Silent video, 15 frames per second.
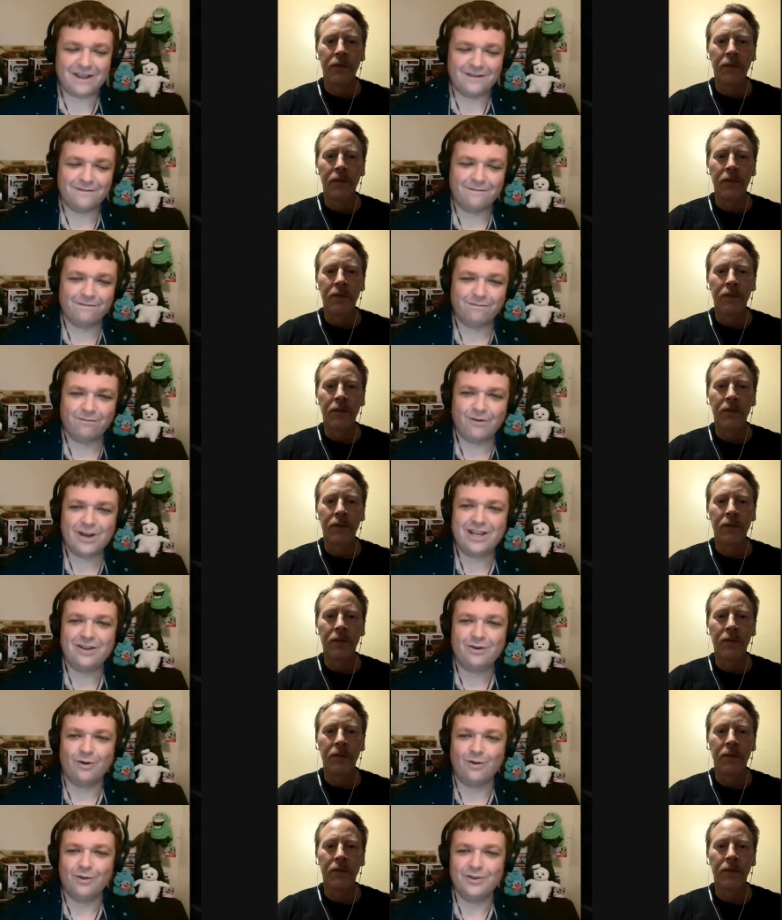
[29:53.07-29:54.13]
Speaker 1: is
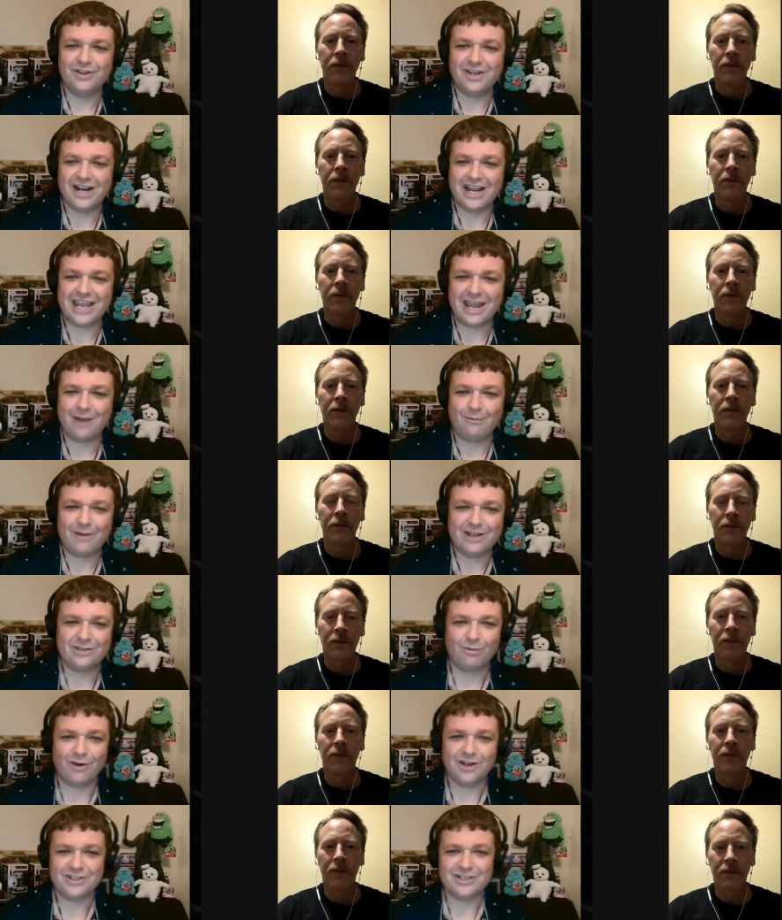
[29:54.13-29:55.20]
freaking golden, and I can't wait
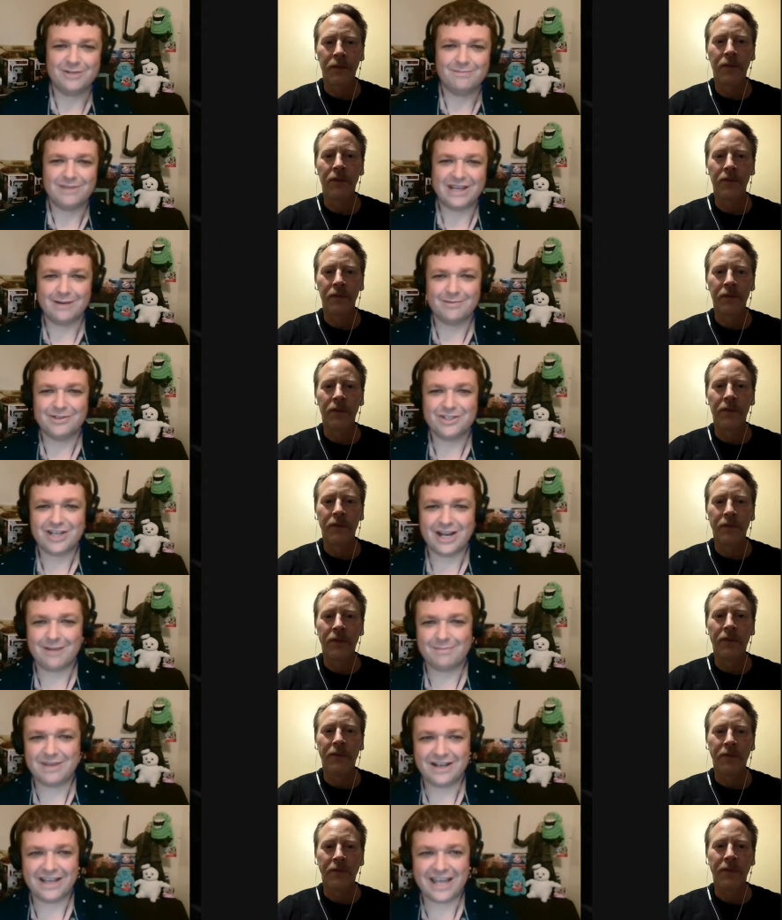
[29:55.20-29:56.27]
to watch him become a
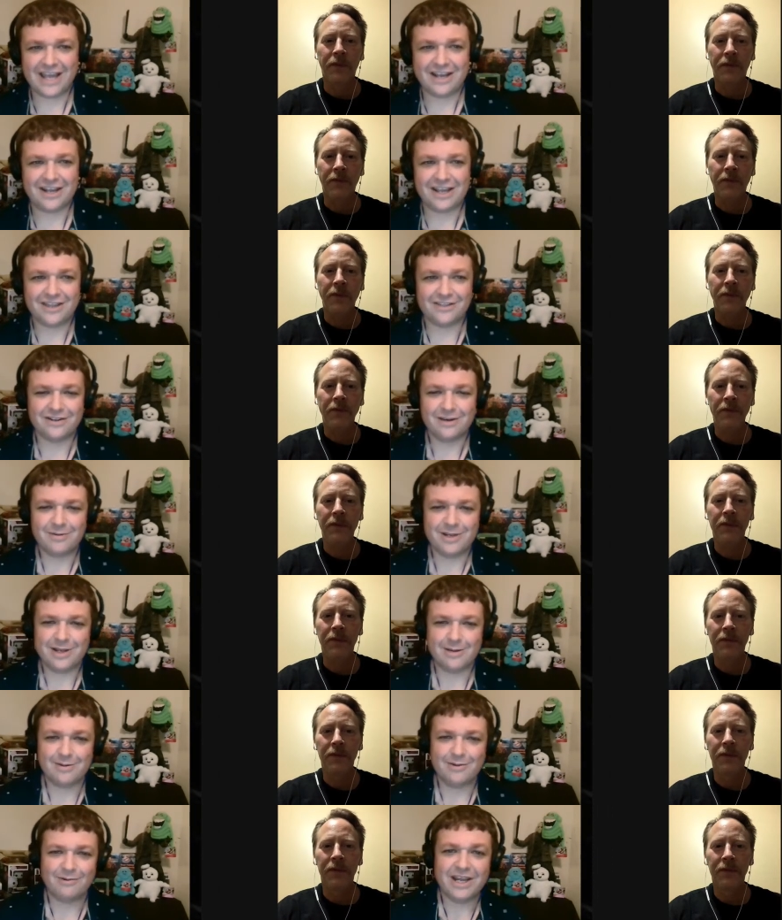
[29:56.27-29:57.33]
champion again in the
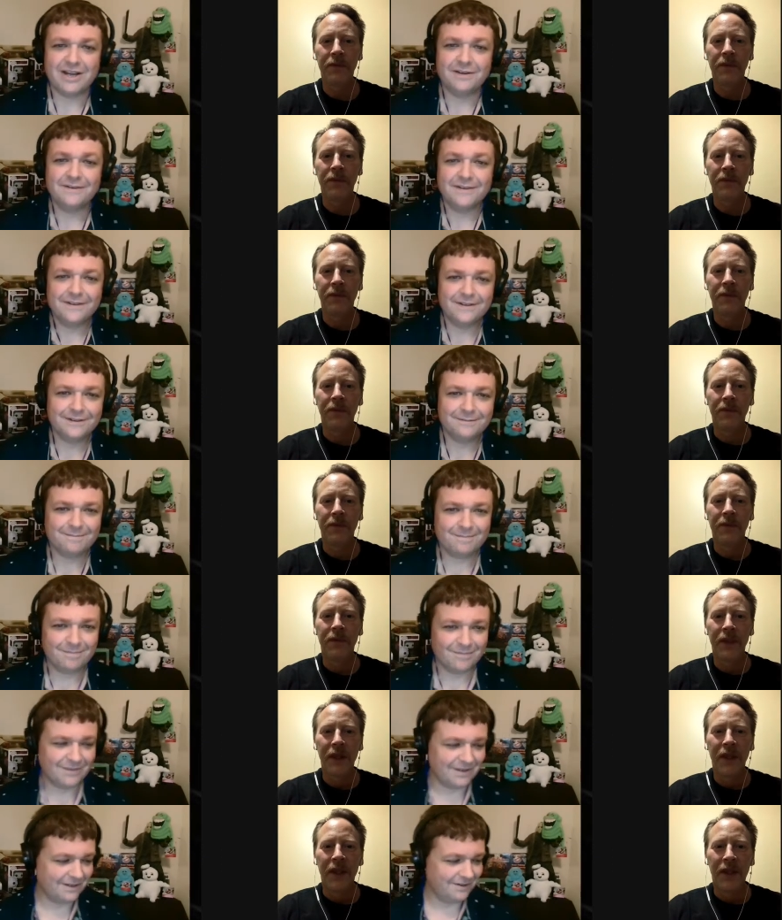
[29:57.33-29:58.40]
WWE.
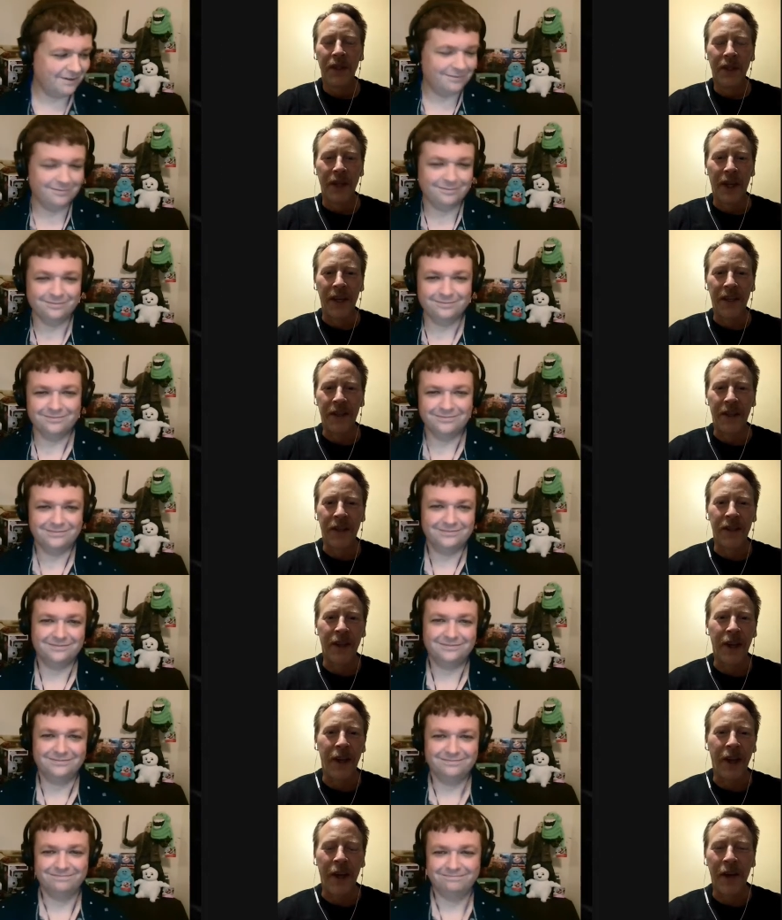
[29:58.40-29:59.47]
Speaker 2: That's
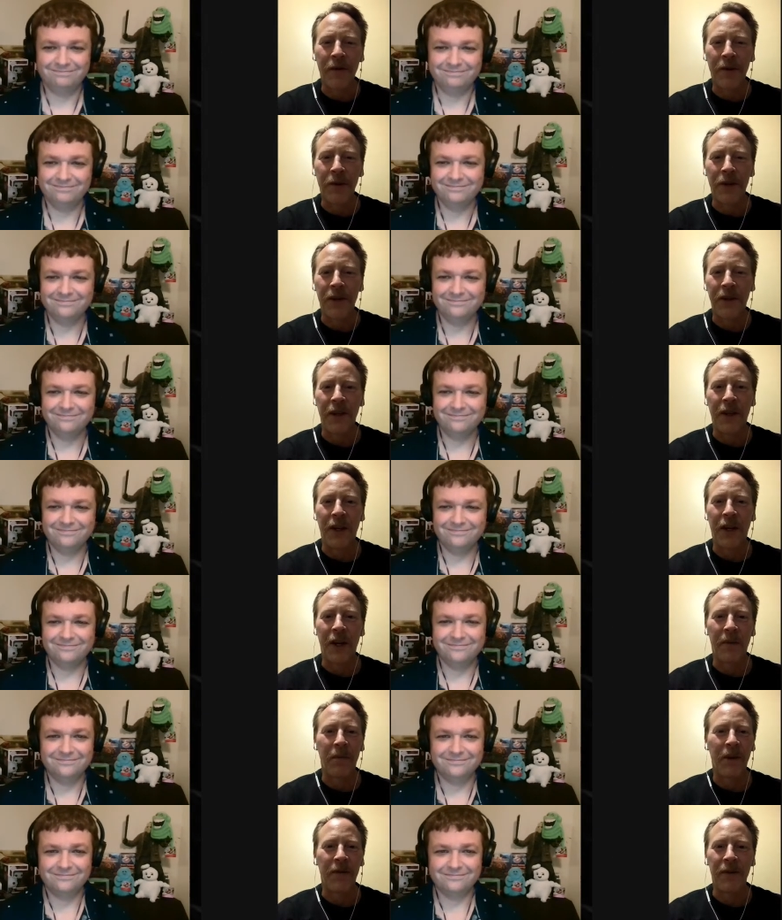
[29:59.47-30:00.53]
exciting. I've only seen a
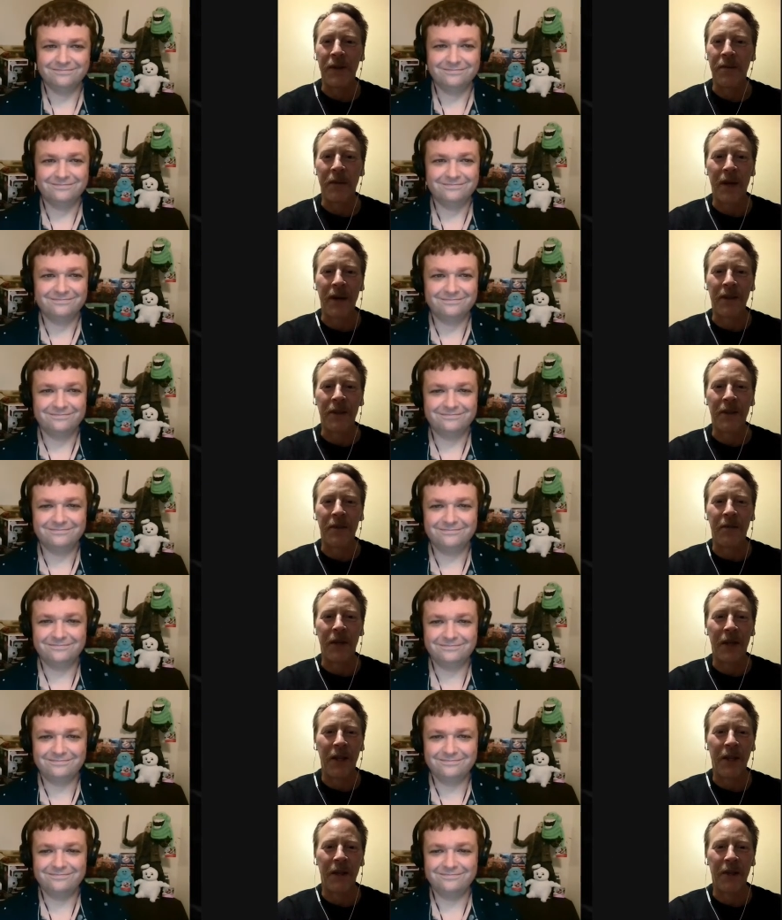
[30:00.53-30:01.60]
couple of his matches,
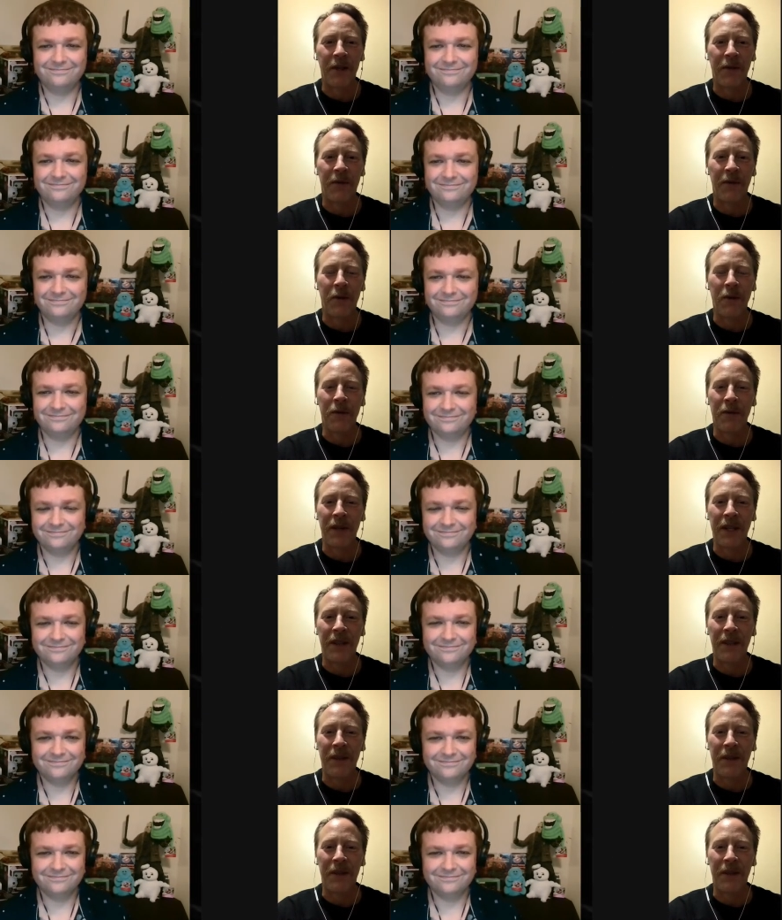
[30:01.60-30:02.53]
but he looks for real